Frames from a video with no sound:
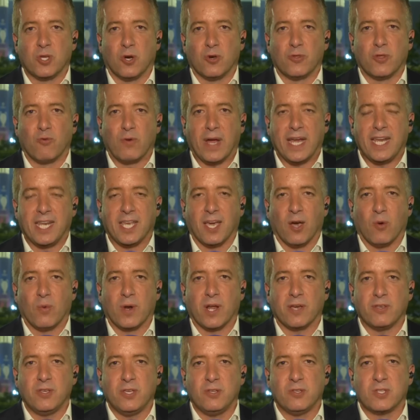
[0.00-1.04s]
on the radio
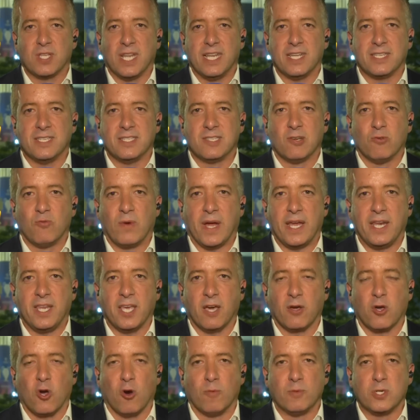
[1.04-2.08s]
when I used to listen to
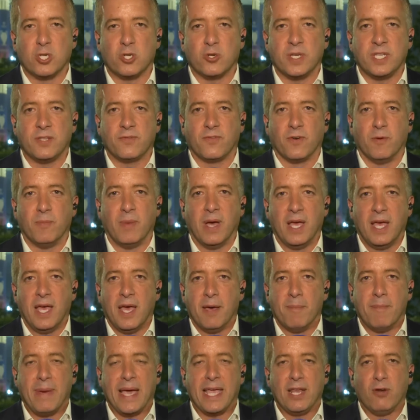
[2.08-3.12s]
radio commentaries from
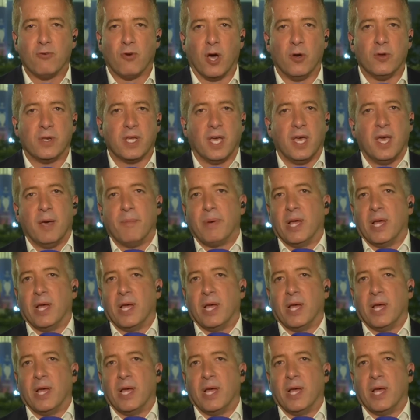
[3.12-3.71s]
Maine Road.